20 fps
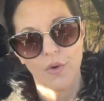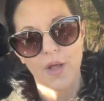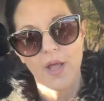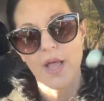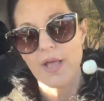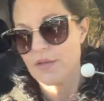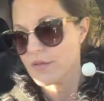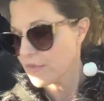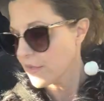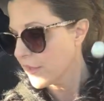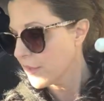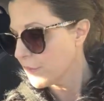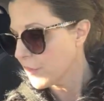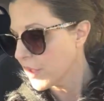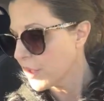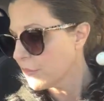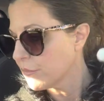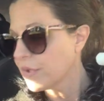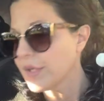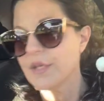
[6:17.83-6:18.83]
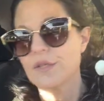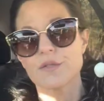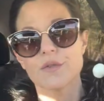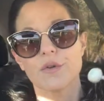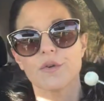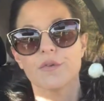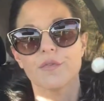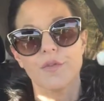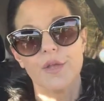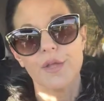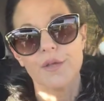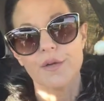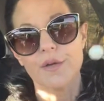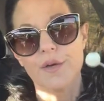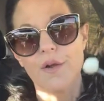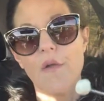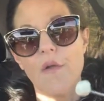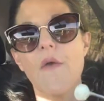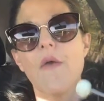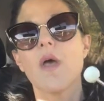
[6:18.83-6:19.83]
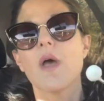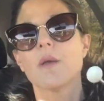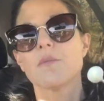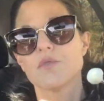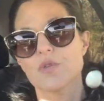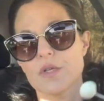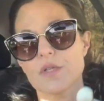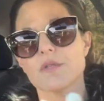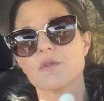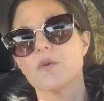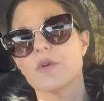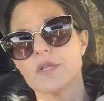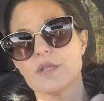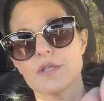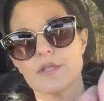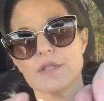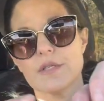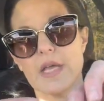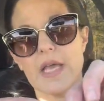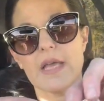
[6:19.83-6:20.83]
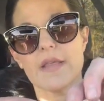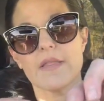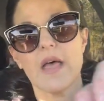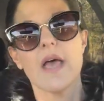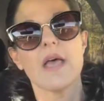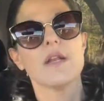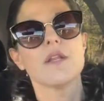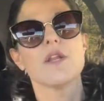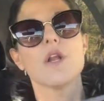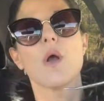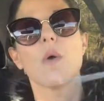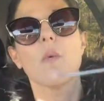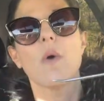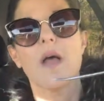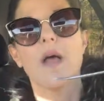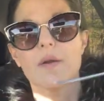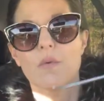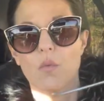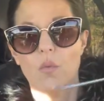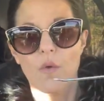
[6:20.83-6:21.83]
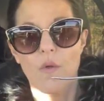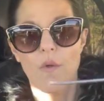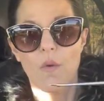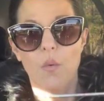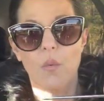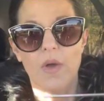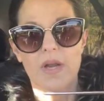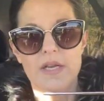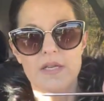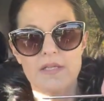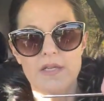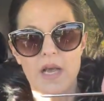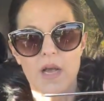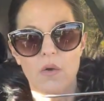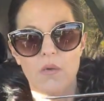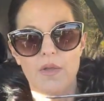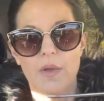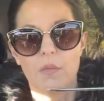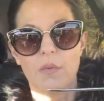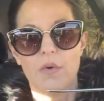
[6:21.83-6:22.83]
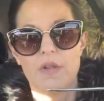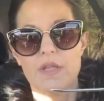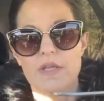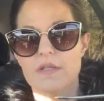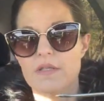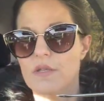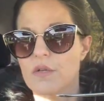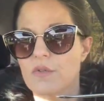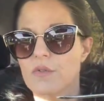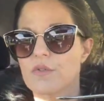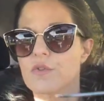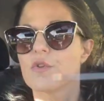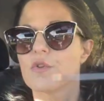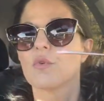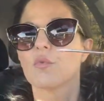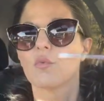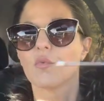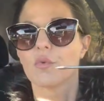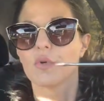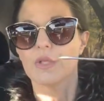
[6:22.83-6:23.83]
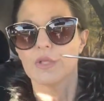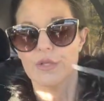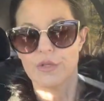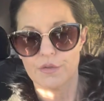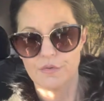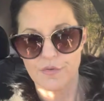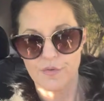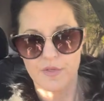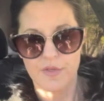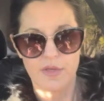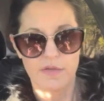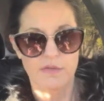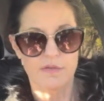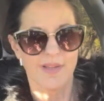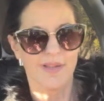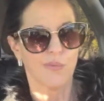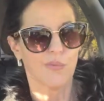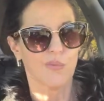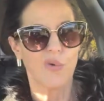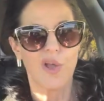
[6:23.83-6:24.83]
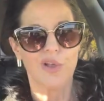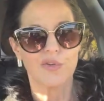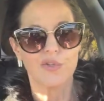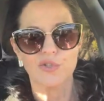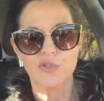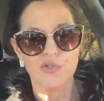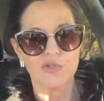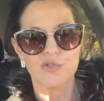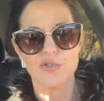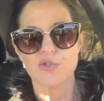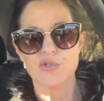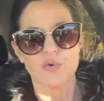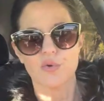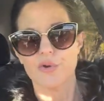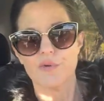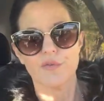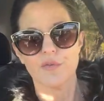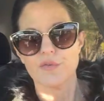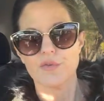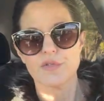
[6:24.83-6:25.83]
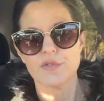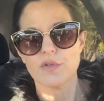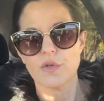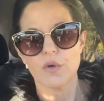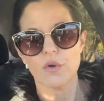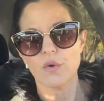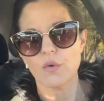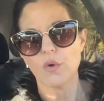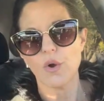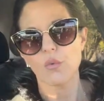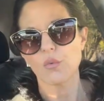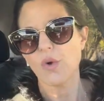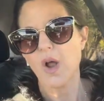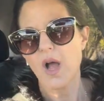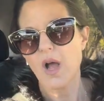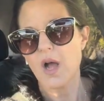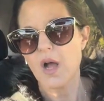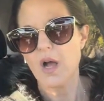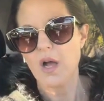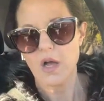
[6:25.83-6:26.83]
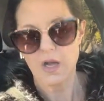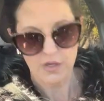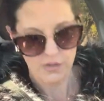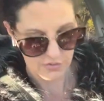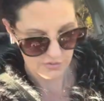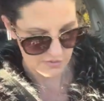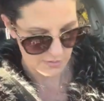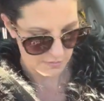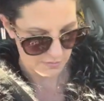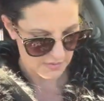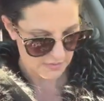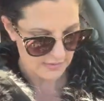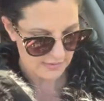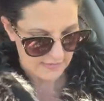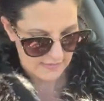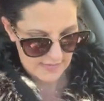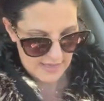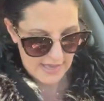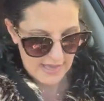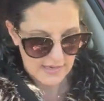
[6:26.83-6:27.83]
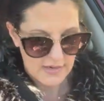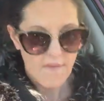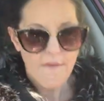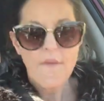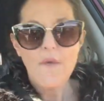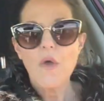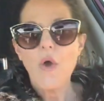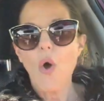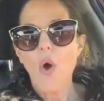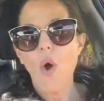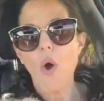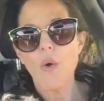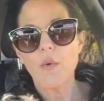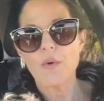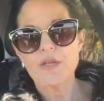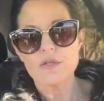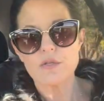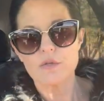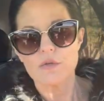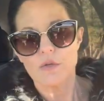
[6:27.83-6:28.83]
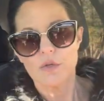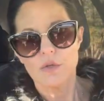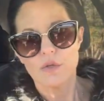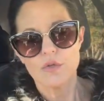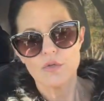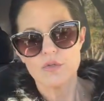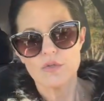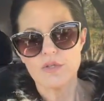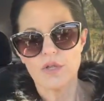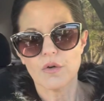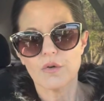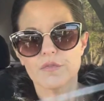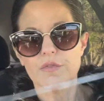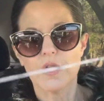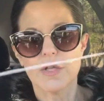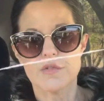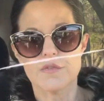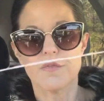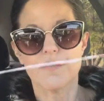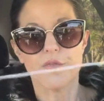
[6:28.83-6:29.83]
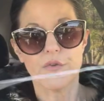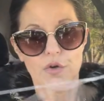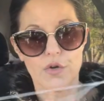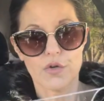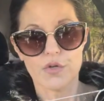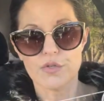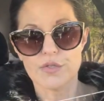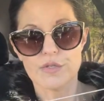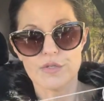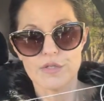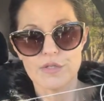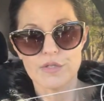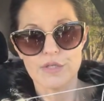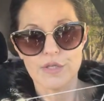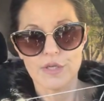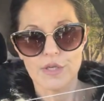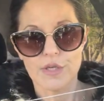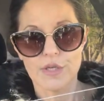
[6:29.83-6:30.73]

as I am a complete and total failure, I'm just going to say that, you know what? When in doubt, get one of these needles. Really good for things like runners, or if you have to sew a rug or something like that. Always use dental floss first